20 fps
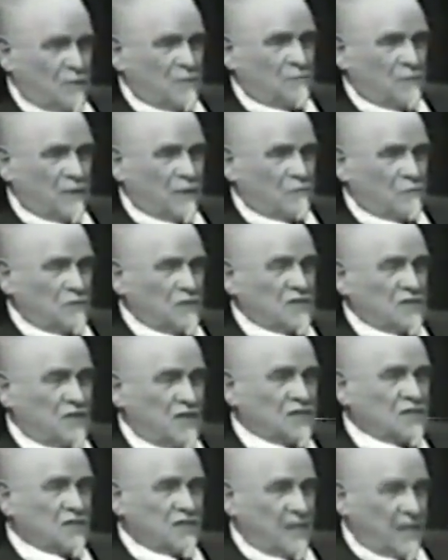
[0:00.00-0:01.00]
people
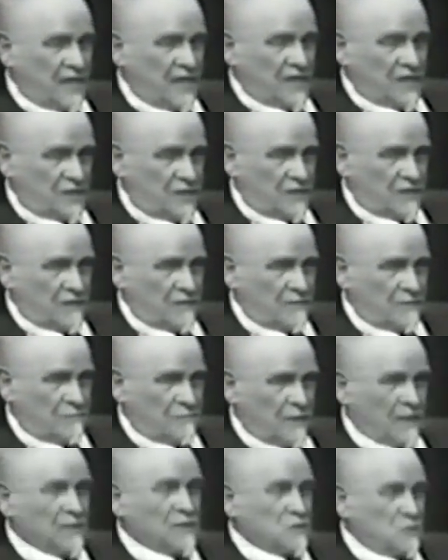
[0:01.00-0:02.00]
with degeneration,
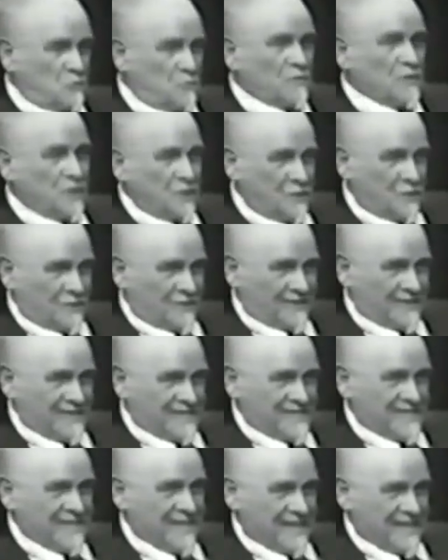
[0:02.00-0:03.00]
but superior
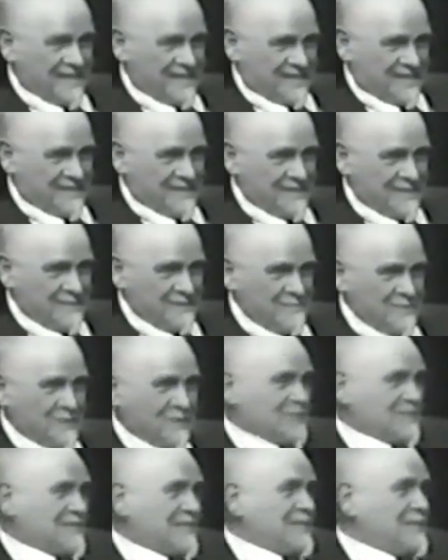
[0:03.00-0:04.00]
degeneration,
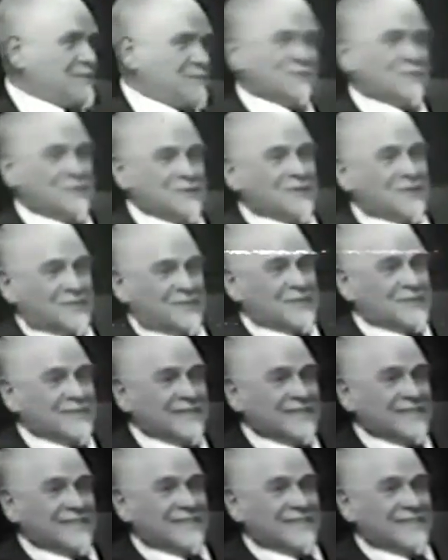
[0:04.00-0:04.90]
because they could not